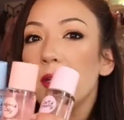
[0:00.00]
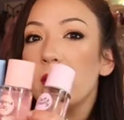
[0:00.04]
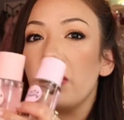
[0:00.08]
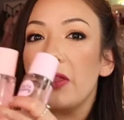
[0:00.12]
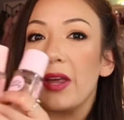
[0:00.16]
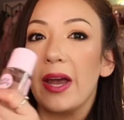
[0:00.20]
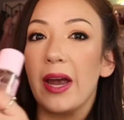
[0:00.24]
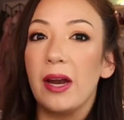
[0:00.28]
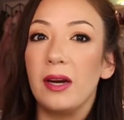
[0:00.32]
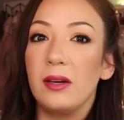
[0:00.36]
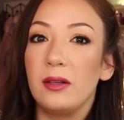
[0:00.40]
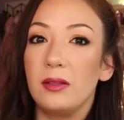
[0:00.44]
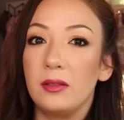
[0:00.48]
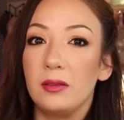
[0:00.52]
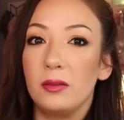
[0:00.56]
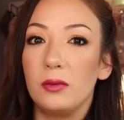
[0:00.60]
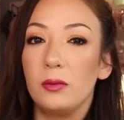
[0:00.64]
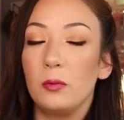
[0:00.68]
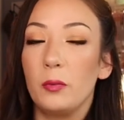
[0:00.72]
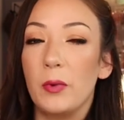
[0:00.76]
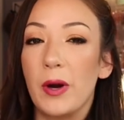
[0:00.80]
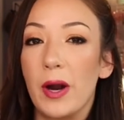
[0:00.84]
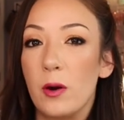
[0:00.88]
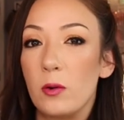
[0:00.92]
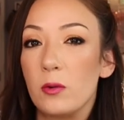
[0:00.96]
that
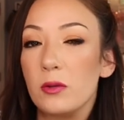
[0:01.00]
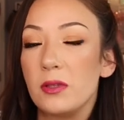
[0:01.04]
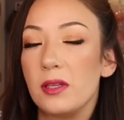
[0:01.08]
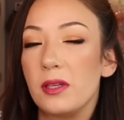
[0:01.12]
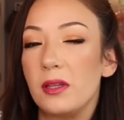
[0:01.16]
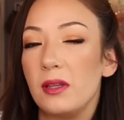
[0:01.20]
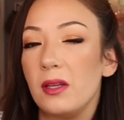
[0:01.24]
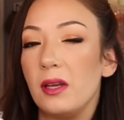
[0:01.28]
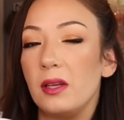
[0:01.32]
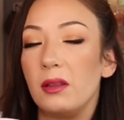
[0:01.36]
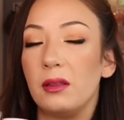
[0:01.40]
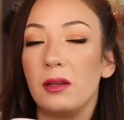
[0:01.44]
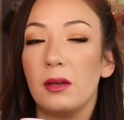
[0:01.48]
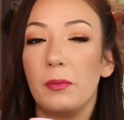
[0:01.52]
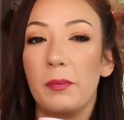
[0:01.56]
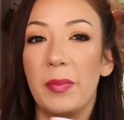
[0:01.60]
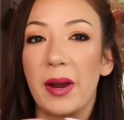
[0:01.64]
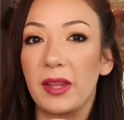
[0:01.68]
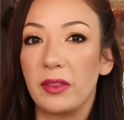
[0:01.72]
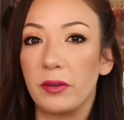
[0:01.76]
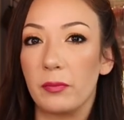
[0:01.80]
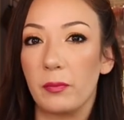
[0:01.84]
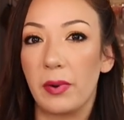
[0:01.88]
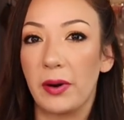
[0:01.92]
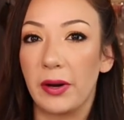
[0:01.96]
route than the
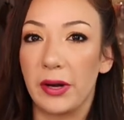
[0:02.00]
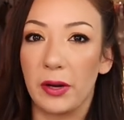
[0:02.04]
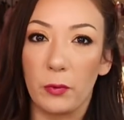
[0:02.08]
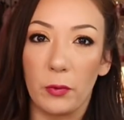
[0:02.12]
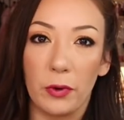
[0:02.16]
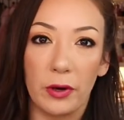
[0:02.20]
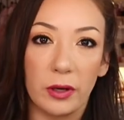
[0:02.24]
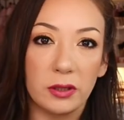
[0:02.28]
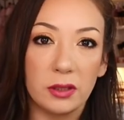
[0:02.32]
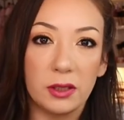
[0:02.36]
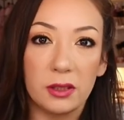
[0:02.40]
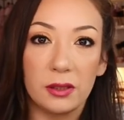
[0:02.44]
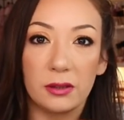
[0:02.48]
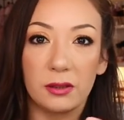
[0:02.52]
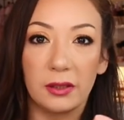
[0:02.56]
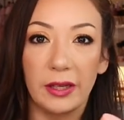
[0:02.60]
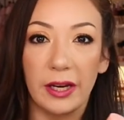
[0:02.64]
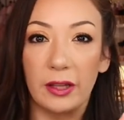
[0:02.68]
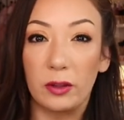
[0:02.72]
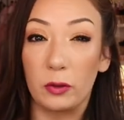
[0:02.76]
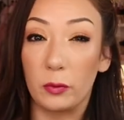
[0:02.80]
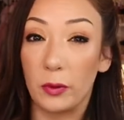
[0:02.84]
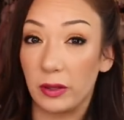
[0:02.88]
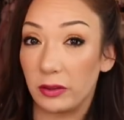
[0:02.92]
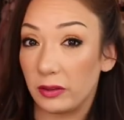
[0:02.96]
Bath and Body Works
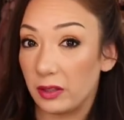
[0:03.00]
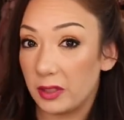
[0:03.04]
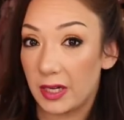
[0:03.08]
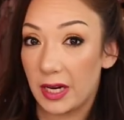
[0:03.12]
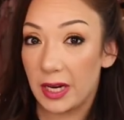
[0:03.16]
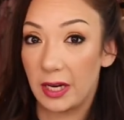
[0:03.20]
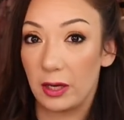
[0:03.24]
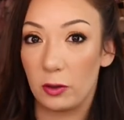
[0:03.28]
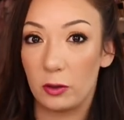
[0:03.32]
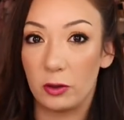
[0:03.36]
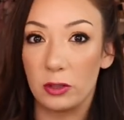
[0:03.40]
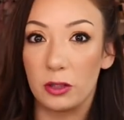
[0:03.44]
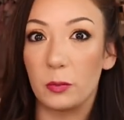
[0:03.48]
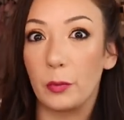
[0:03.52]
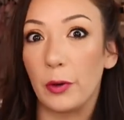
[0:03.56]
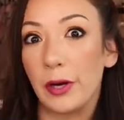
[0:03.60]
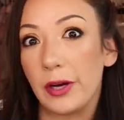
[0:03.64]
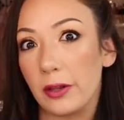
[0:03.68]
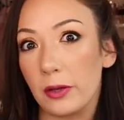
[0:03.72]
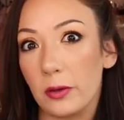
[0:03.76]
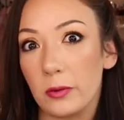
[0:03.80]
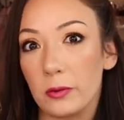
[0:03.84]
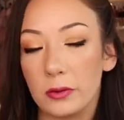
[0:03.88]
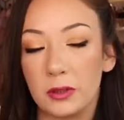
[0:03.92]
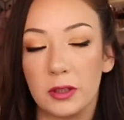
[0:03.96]
like throughout the day you spray
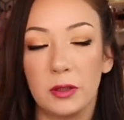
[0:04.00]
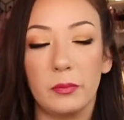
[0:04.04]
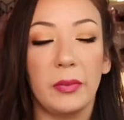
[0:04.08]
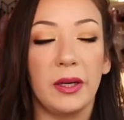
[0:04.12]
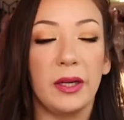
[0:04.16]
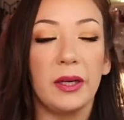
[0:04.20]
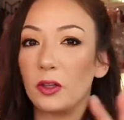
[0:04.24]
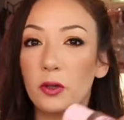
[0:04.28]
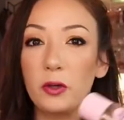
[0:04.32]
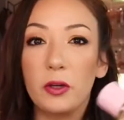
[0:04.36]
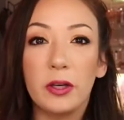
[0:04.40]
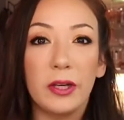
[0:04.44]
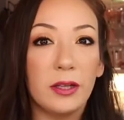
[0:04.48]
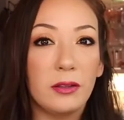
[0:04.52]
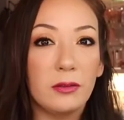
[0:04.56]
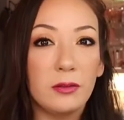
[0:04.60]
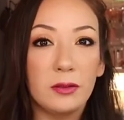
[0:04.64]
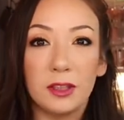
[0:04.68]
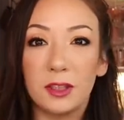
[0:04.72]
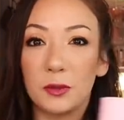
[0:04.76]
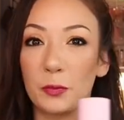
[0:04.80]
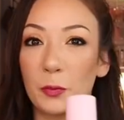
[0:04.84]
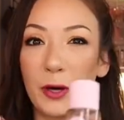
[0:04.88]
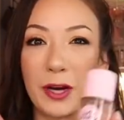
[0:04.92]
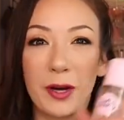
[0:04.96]
those but you can
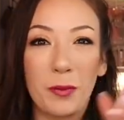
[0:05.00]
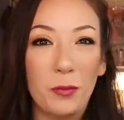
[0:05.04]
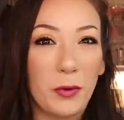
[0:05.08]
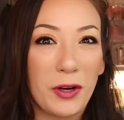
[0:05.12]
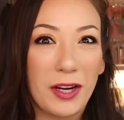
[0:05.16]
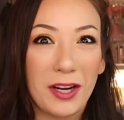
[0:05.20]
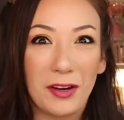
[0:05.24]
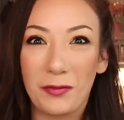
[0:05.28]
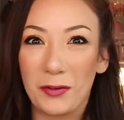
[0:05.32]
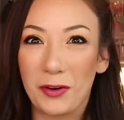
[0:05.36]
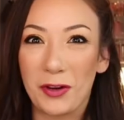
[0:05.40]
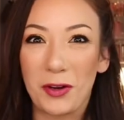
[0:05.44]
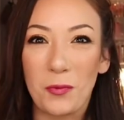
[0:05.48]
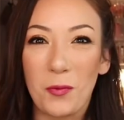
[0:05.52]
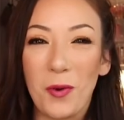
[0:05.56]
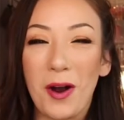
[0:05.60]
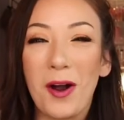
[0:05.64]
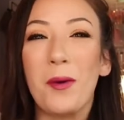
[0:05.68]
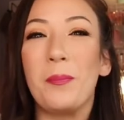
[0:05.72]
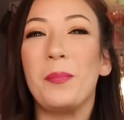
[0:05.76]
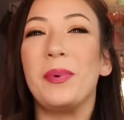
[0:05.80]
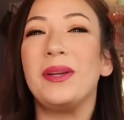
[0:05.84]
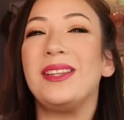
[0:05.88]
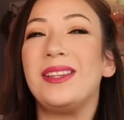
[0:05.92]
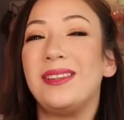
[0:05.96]
spray them whenever you
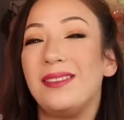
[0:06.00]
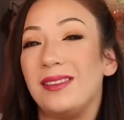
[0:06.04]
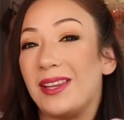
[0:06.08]
want but